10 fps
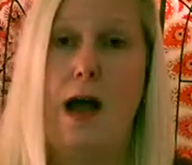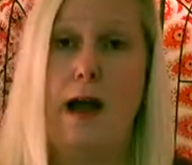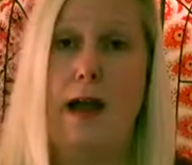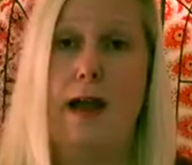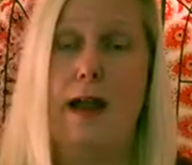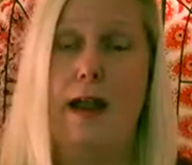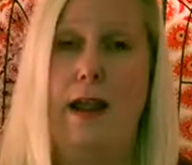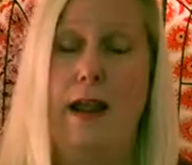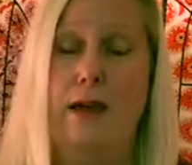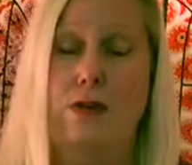
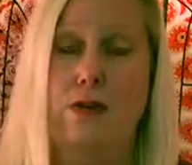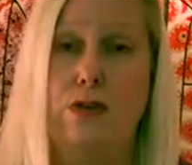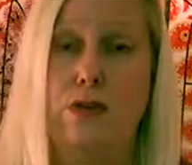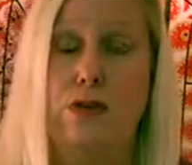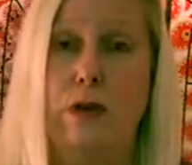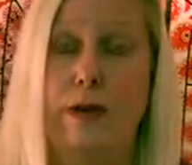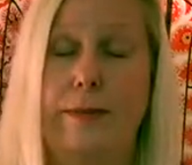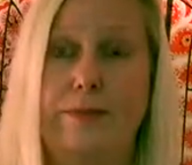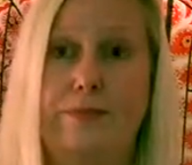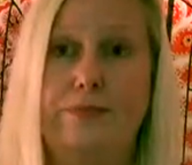I had
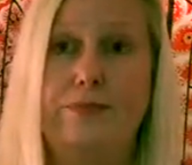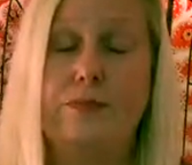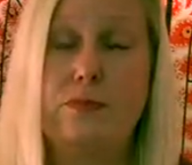to